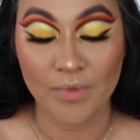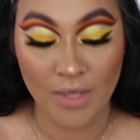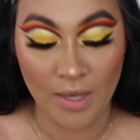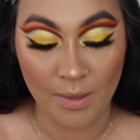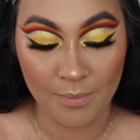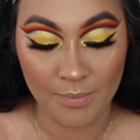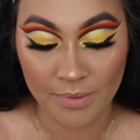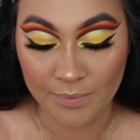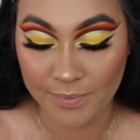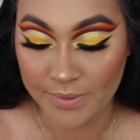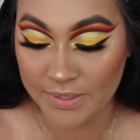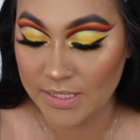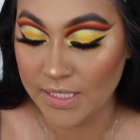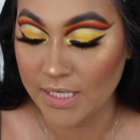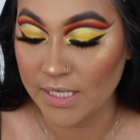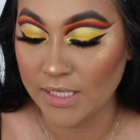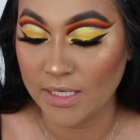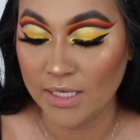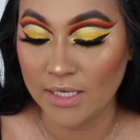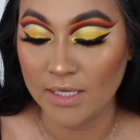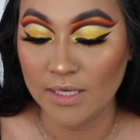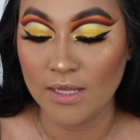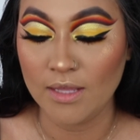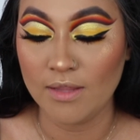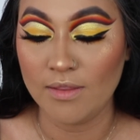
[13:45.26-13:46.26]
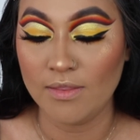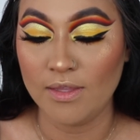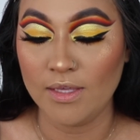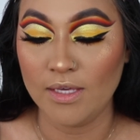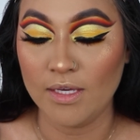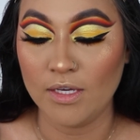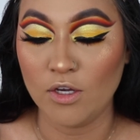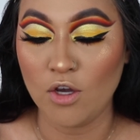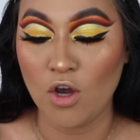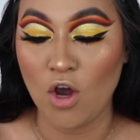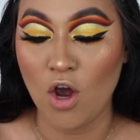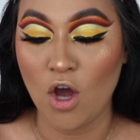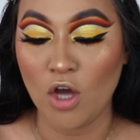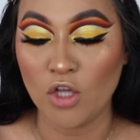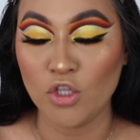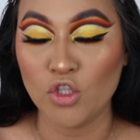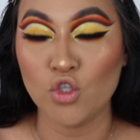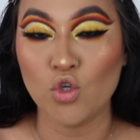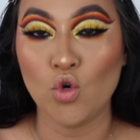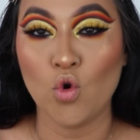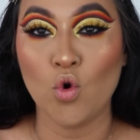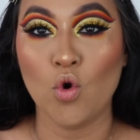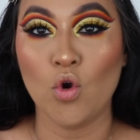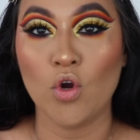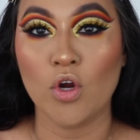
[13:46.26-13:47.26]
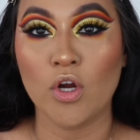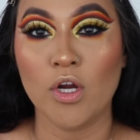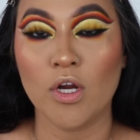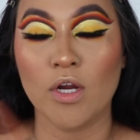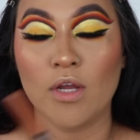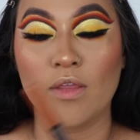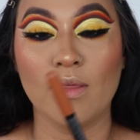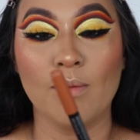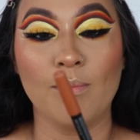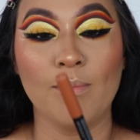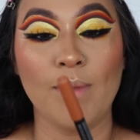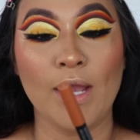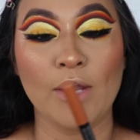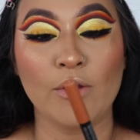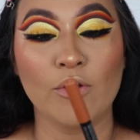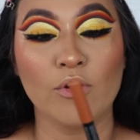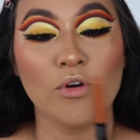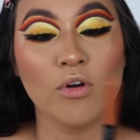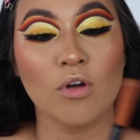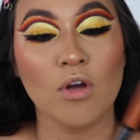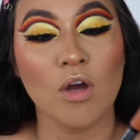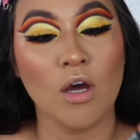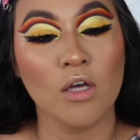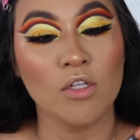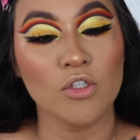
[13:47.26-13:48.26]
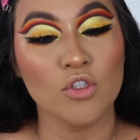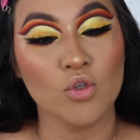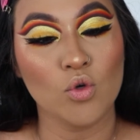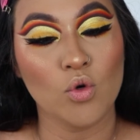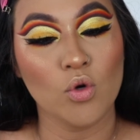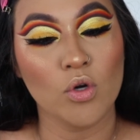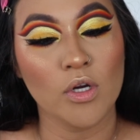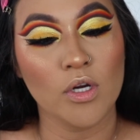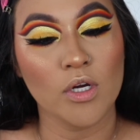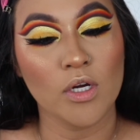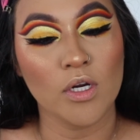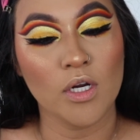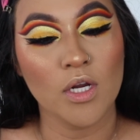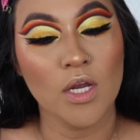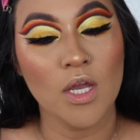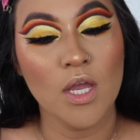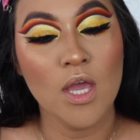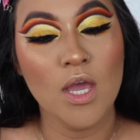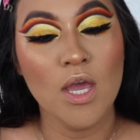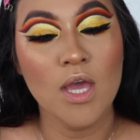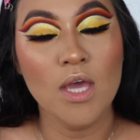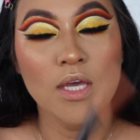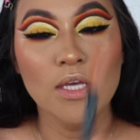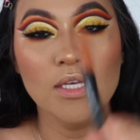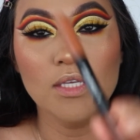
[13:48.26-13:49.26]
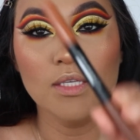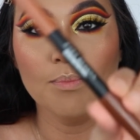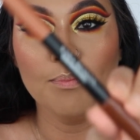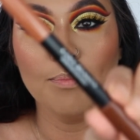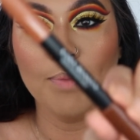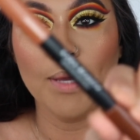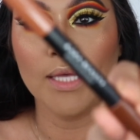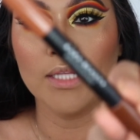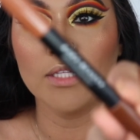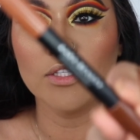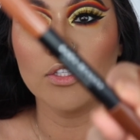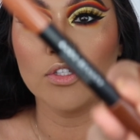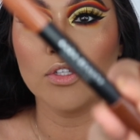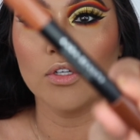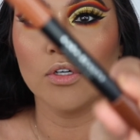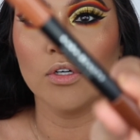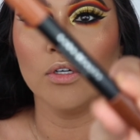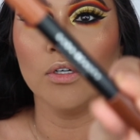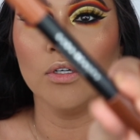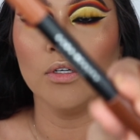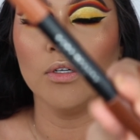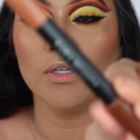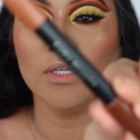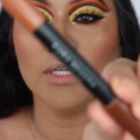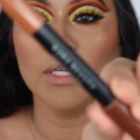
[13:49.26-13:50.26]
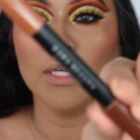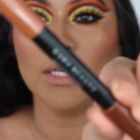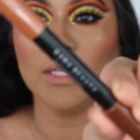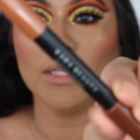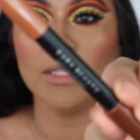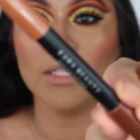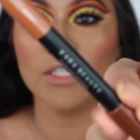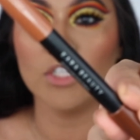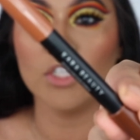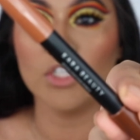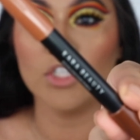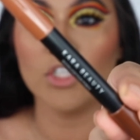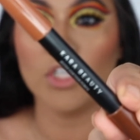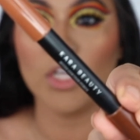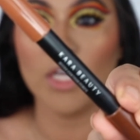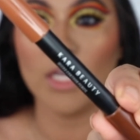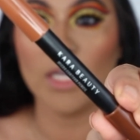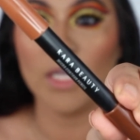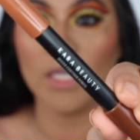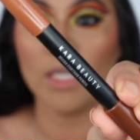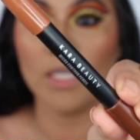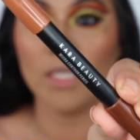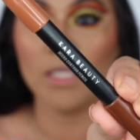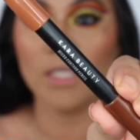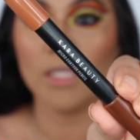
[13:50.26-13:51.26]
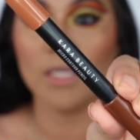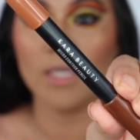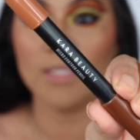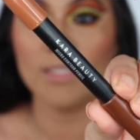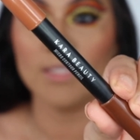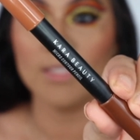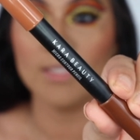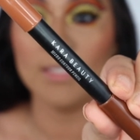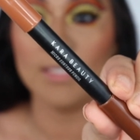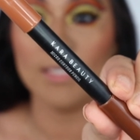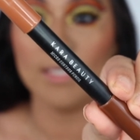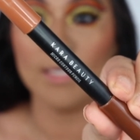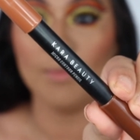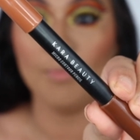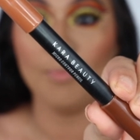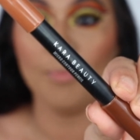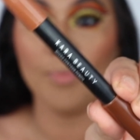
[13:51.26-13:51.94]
I'm going to be taking the contour, the micro contour pencil in the shade Deep.